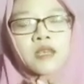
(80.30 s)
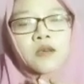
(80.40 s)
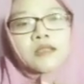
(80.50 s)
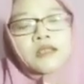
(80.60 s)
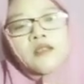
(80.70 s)

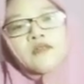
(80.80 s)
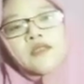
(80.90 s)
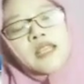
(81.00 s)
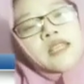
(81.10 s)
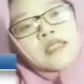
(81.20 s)
thousands of
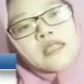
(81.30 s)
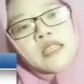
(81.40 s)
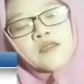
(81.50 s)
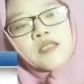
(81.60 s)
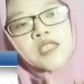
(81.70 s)
English
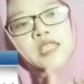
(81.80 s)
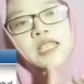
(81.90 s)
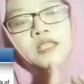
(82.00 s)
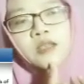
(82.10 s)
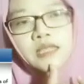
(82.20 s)
language
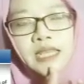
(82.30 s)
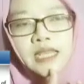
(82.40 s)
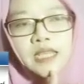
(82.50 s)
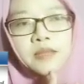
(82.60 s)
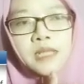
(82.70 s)
text
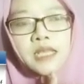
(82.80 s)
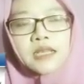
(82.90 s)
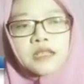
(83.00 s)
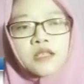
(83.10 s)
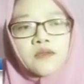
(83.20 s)
containing
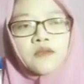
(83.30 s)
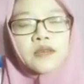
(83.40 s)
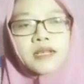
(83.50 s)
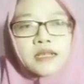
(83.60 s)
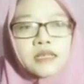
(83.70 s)
millions of
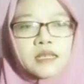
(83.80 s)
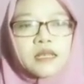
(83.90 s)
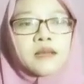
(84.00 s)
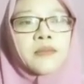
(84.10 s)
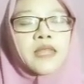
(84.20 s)
words.
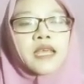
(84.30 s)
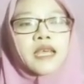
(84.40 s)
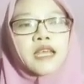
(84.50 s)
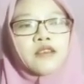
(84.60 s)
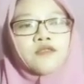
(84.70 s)

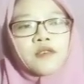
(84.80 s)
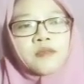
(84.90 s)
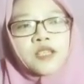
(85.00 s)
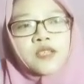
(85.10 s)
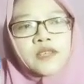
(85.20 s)
And
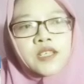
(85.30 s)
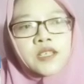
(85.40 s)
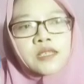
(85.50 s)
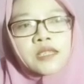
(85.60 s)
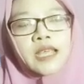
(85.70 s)
from this
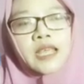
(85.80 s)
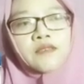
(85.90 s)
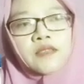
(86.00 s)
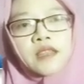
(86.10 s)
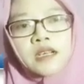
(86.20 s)
research, they
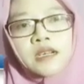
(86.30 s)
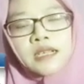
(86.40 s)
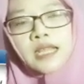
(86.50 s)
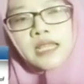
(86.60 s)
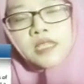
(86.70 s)
have
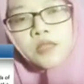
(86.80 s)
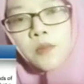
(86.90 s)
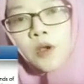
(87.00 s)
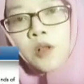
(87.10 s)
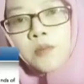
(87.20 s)
learned that a
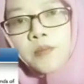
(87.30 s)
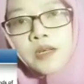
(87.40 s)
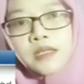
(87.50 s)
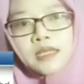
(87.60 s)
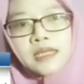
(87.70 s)
small
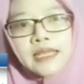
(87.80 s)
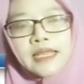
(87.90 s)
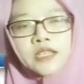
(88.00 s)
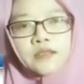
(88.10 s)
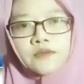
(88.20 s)

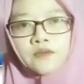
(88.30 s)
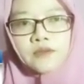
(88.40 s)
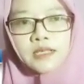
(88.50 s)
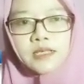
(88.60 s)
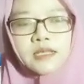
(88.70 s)
percentage of
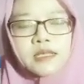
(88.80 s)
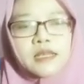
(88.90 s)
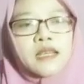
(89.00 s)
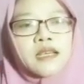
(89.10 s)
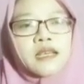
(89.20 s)
words,
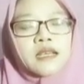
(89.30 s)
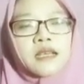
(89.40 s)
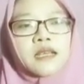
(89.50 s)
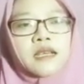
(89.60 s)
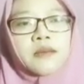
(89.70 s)

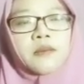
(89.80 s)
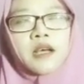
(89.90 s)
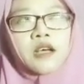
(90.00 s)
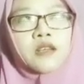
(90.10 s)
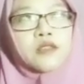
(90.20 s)

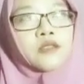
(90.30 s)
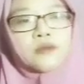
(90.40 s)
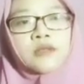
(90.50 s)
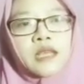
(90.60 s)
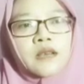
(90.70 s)
about
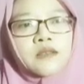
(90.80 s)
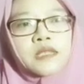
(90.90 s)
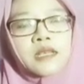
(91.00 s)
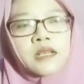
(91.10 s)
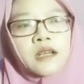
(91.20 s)

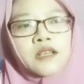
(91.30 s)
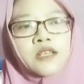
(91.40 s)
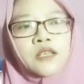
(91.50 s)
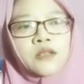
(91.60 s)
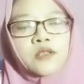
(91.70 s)
2,000, are
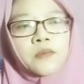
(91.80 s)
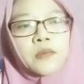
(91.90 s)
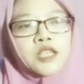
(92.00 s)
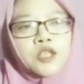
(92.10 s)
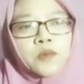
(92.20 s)
used
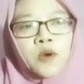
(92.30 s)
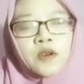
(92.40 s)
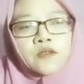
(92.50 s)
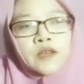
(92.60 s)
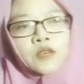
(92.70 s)
much more
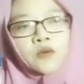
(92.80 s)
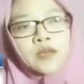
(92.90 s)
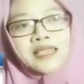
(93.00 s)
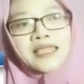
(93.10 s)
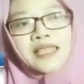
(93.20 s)

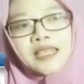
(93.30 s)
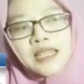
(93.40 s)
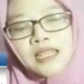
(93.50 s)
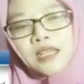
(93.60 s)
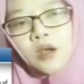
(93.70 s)
frequently than